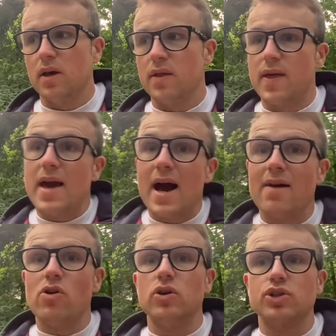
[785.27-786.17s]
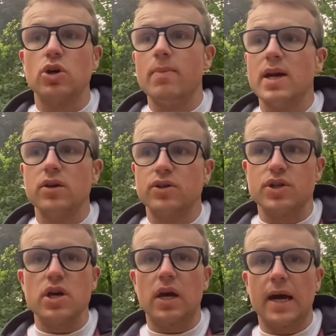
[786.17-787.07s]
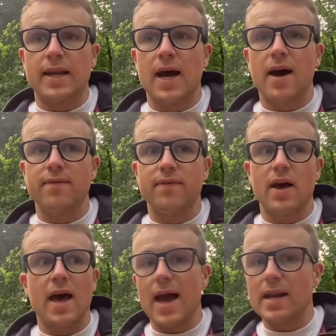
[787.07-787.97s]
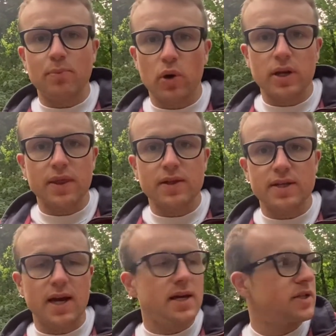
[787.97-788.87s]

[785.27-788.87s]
They are also meals that you could have at any point in the day.